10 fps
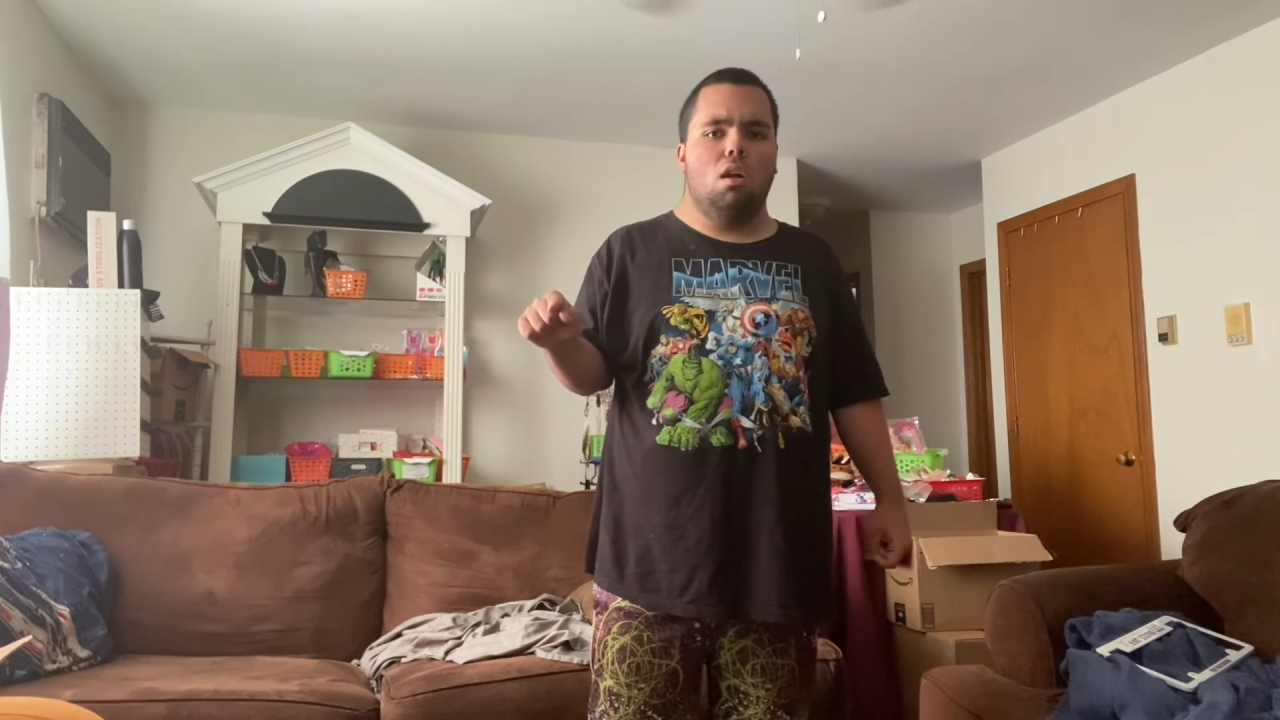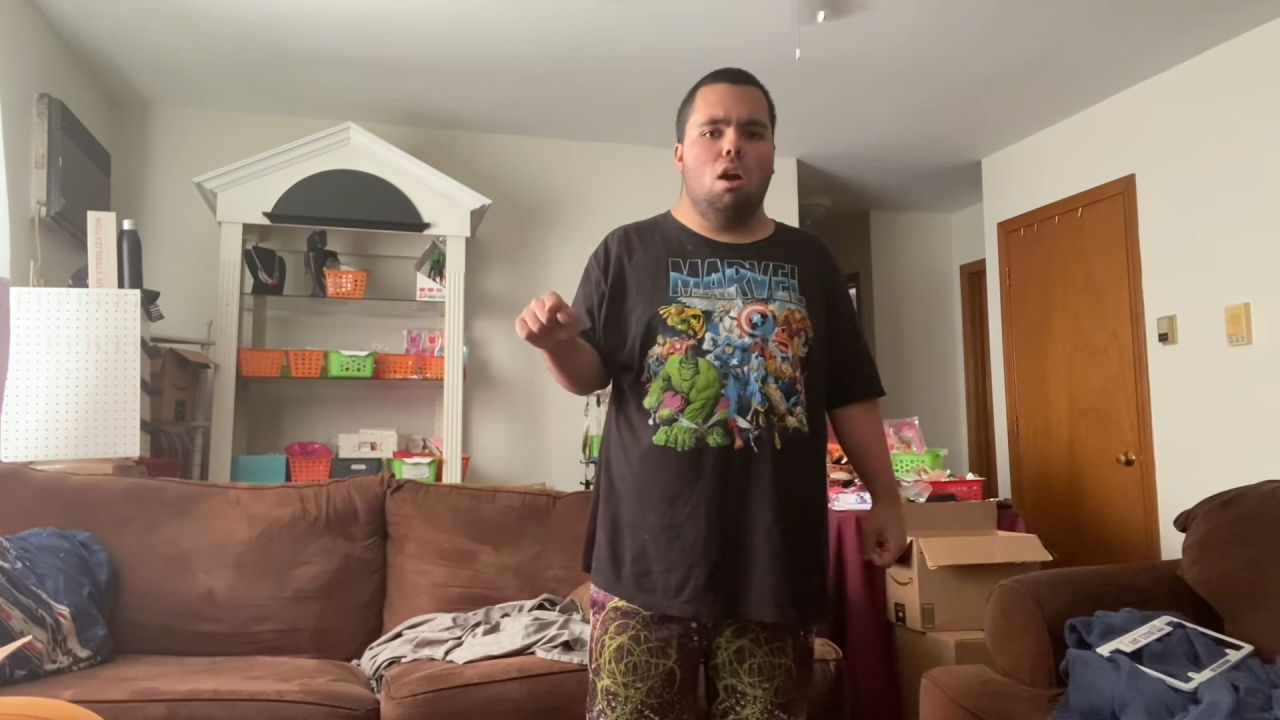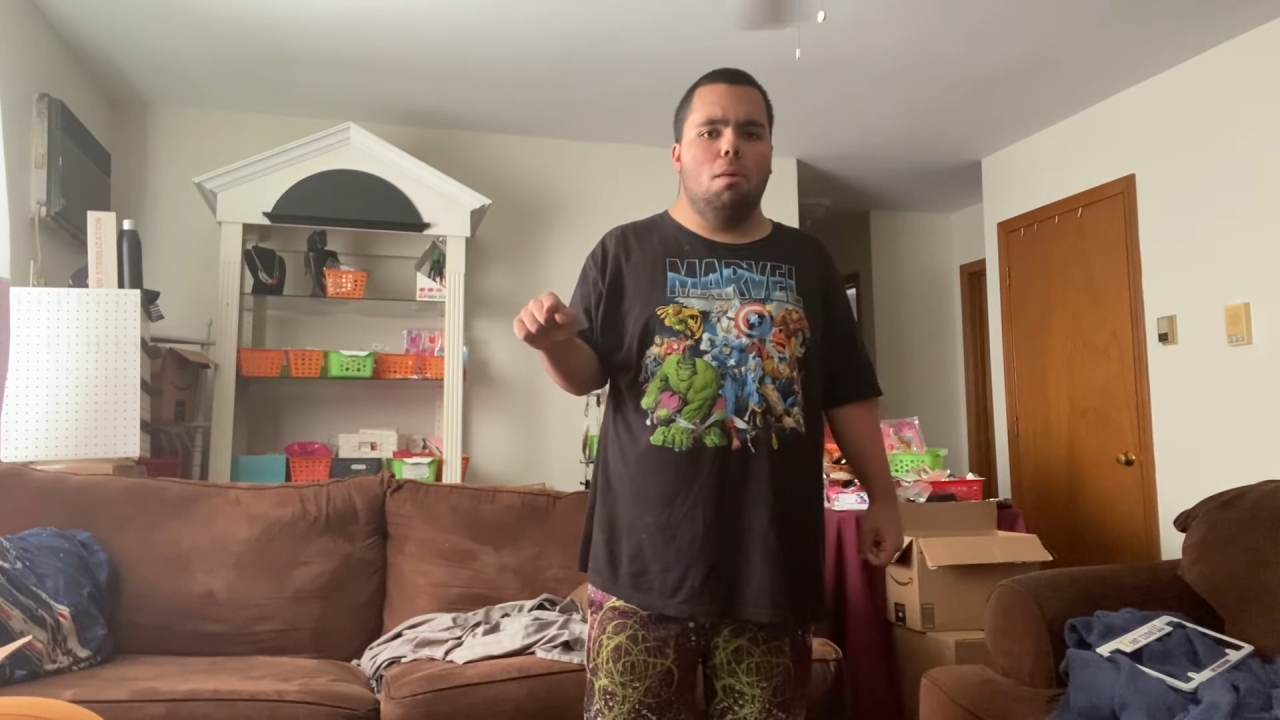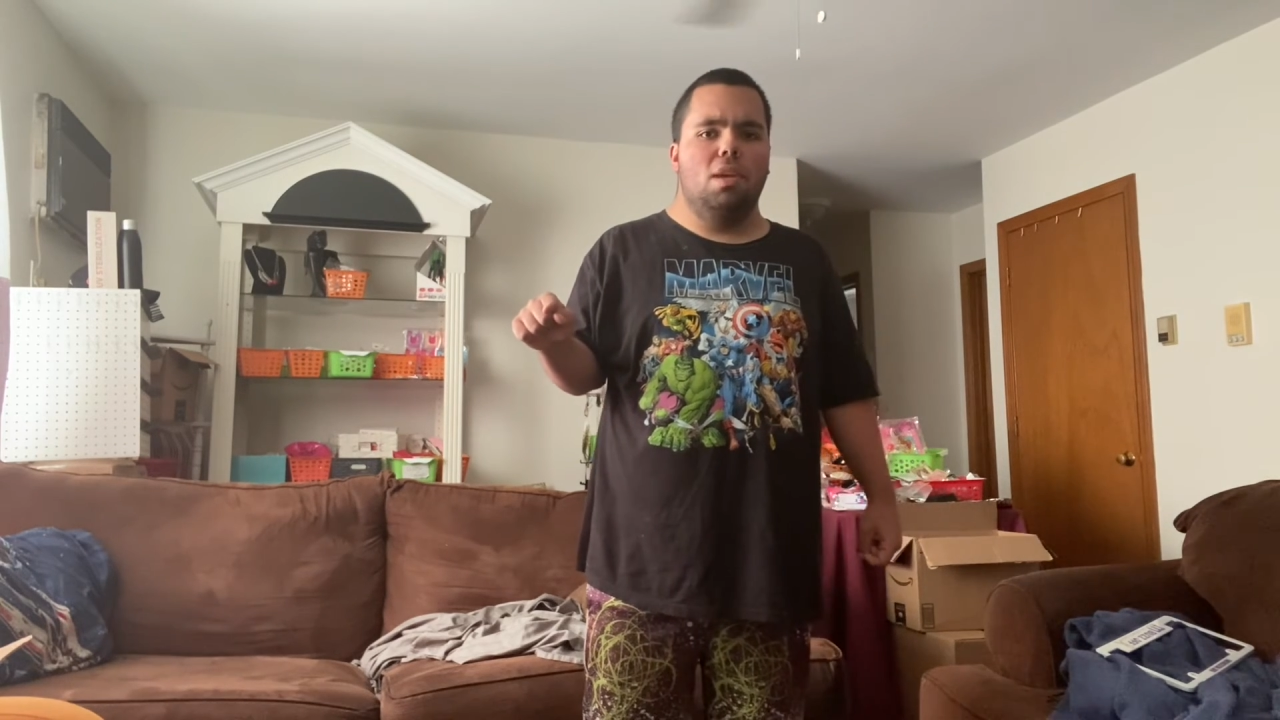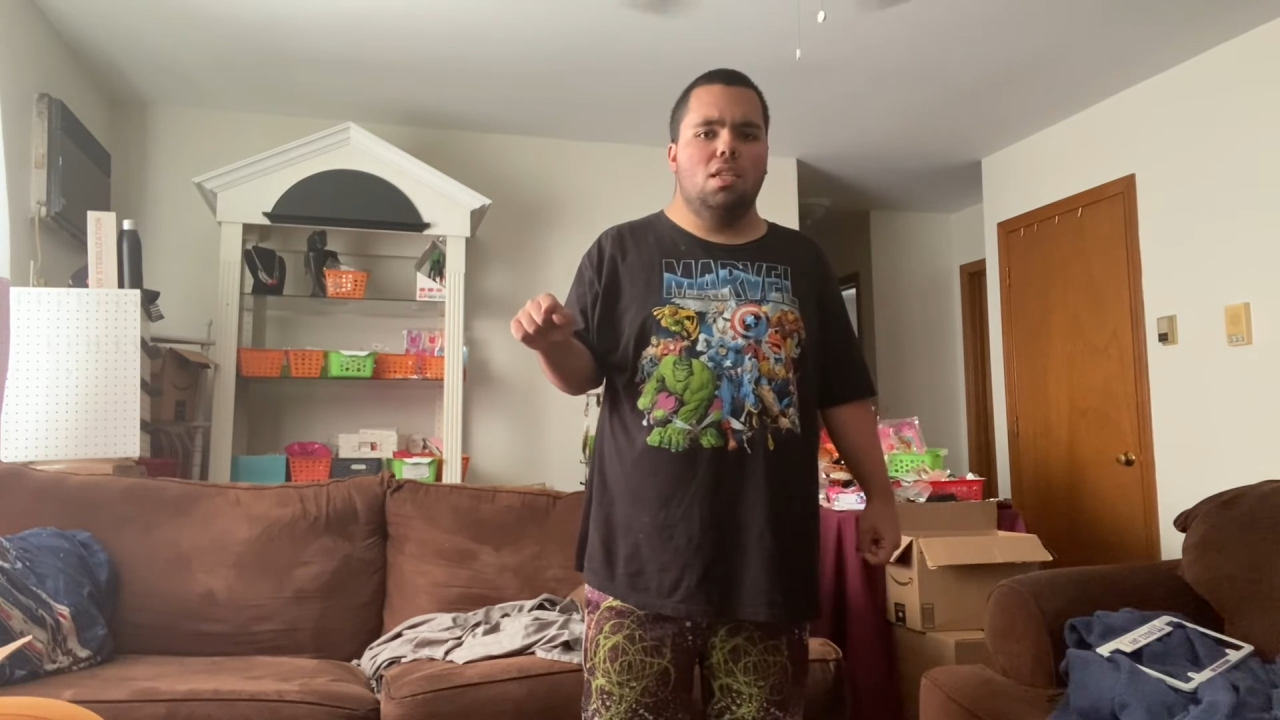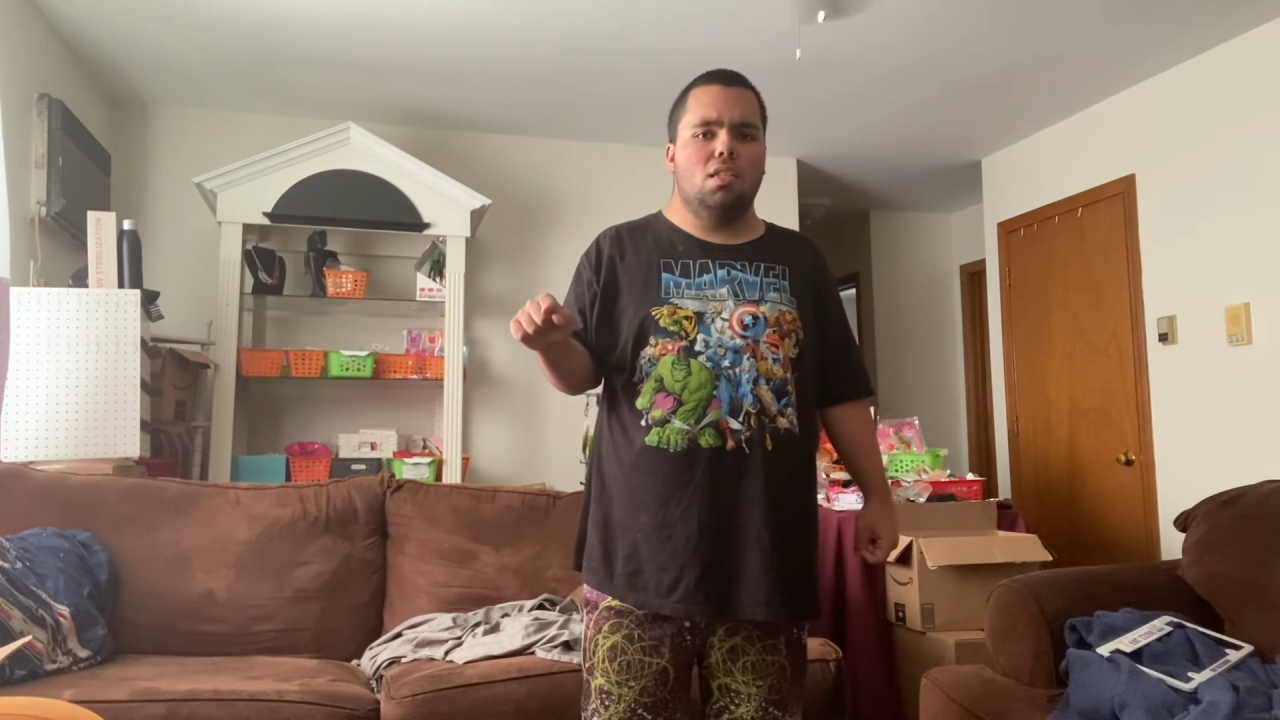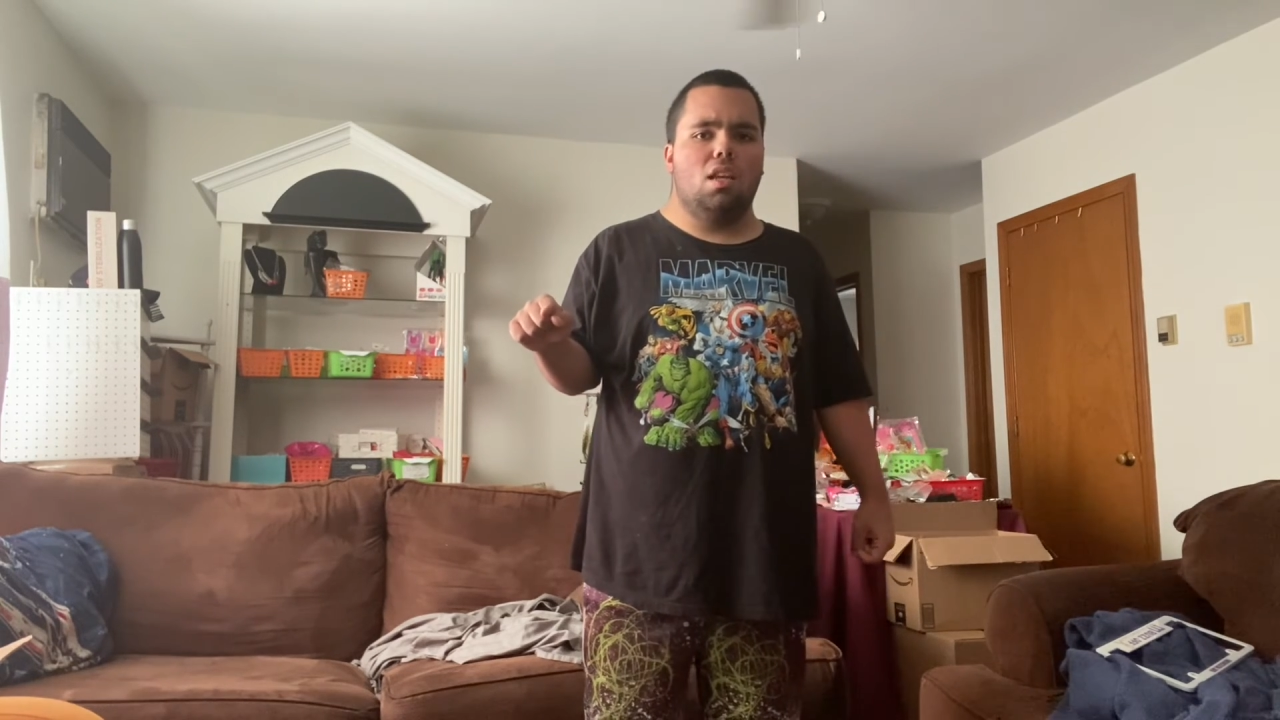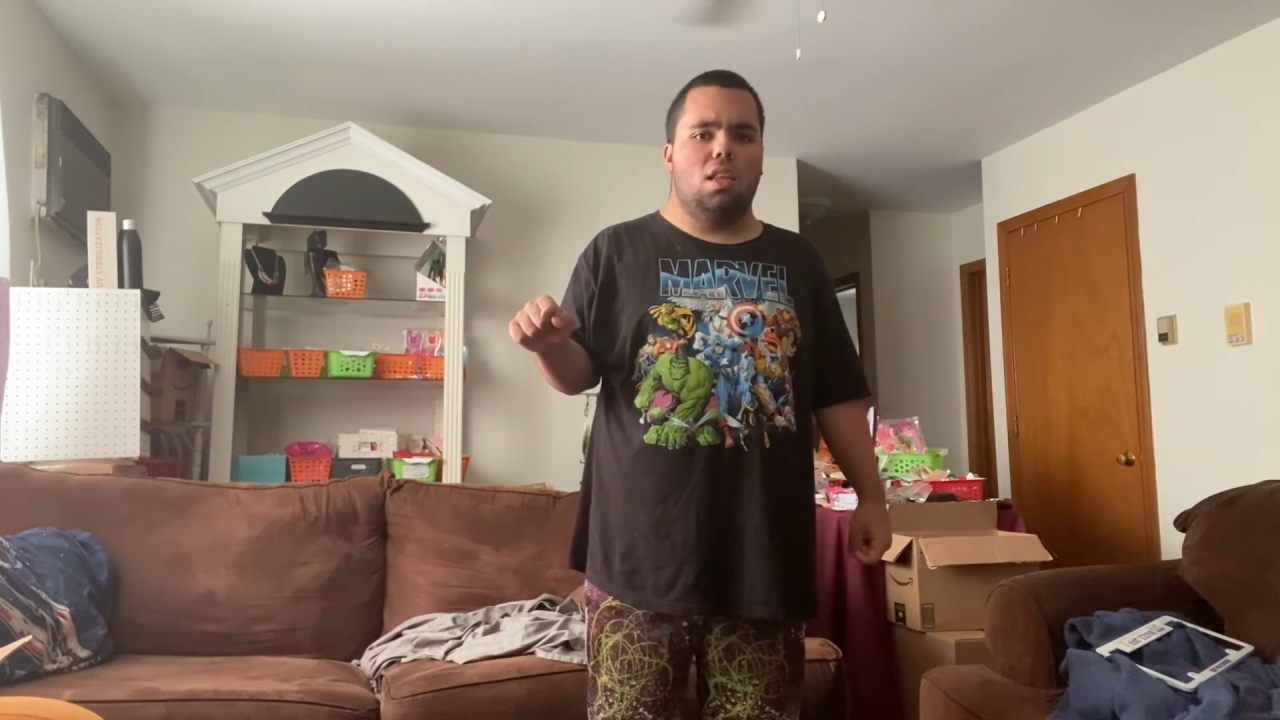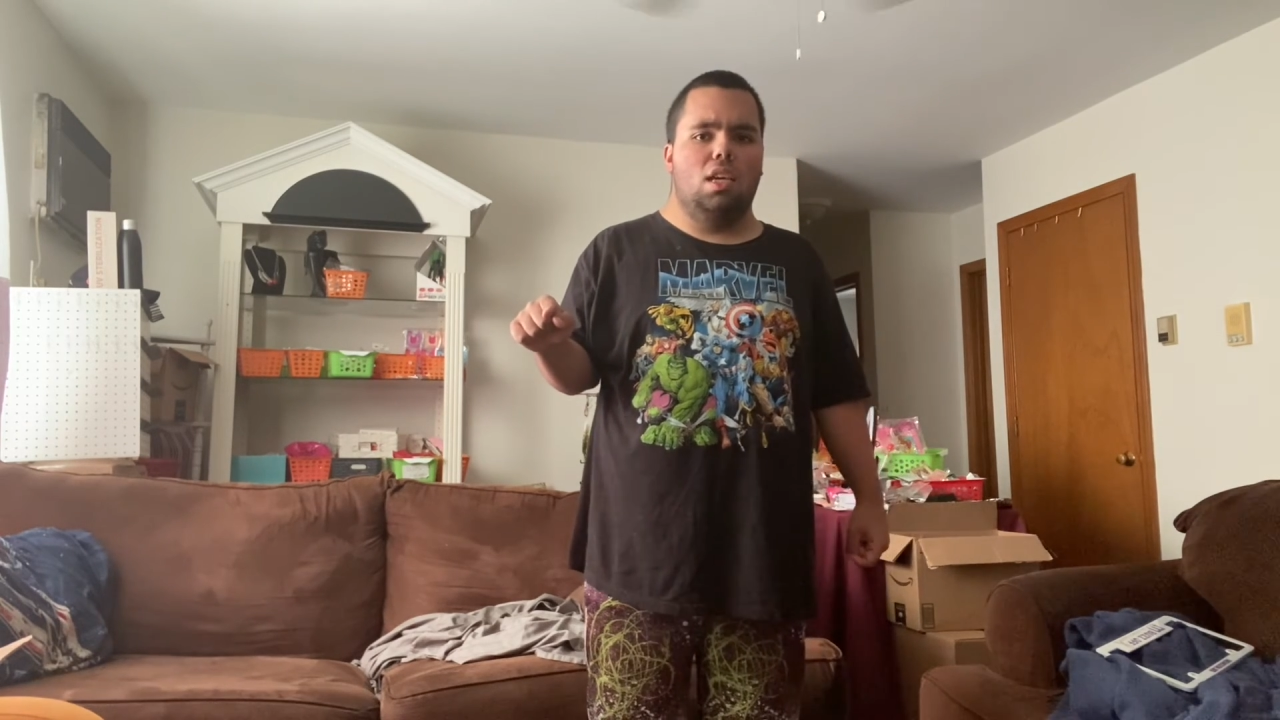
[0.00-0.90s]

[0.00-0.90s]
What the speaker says: comments and I'll